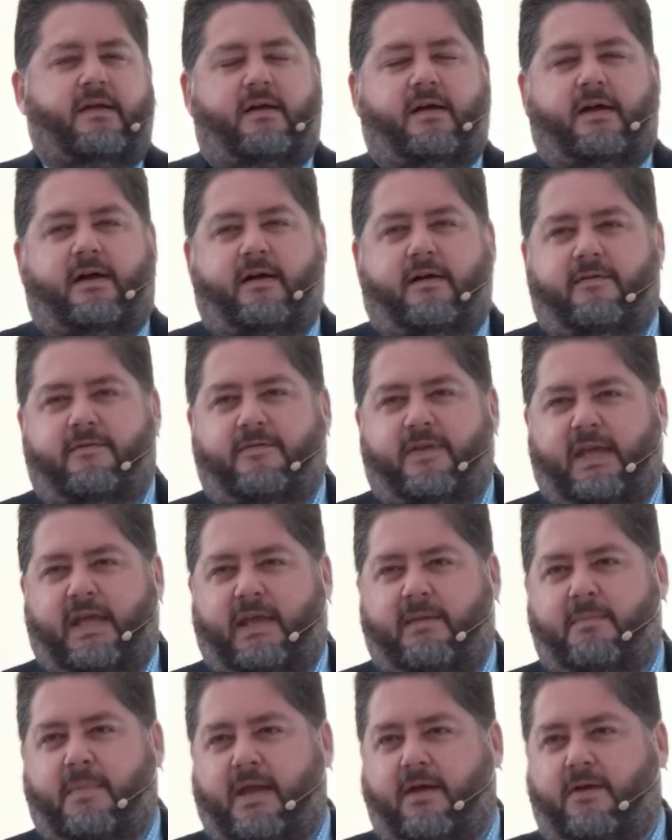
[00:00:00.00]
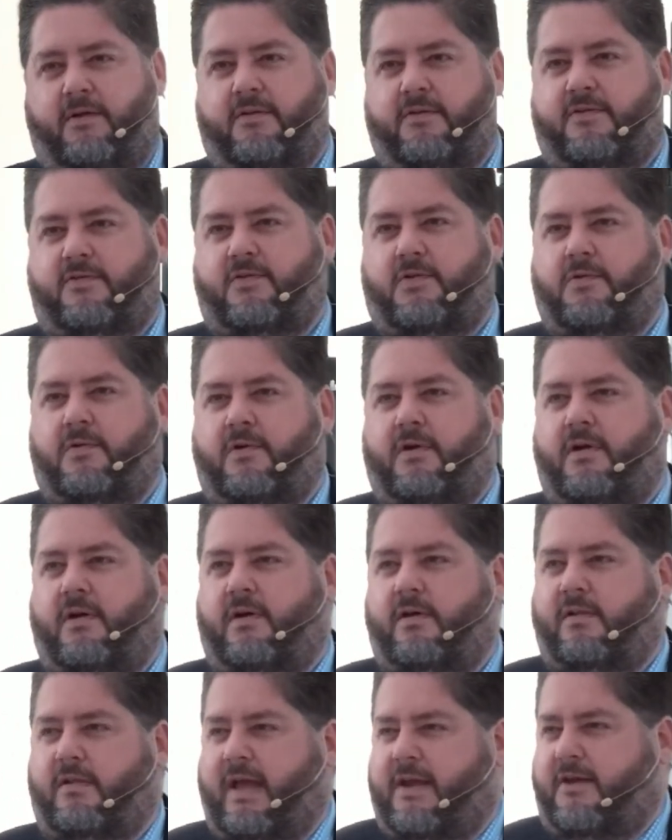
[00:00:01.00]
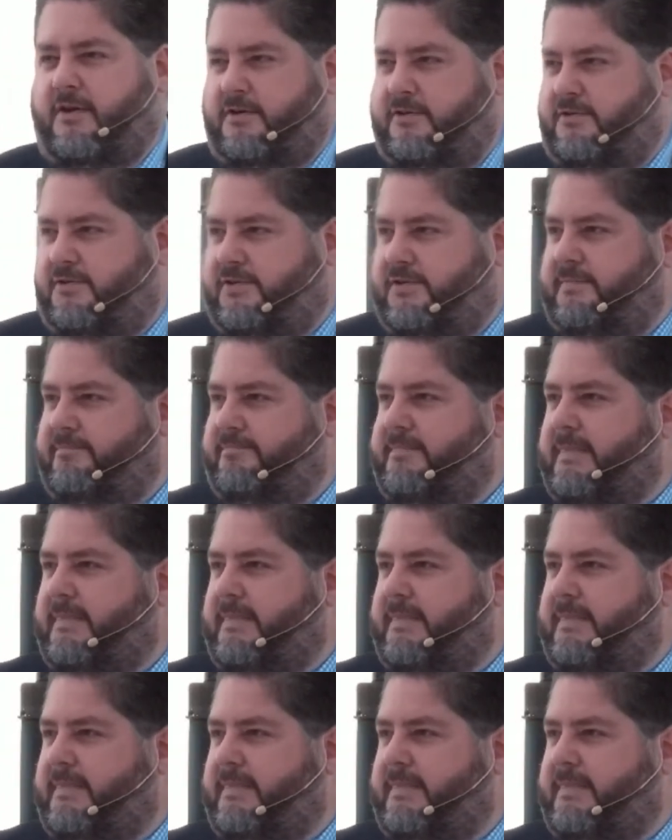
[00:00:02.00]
of emails or letters.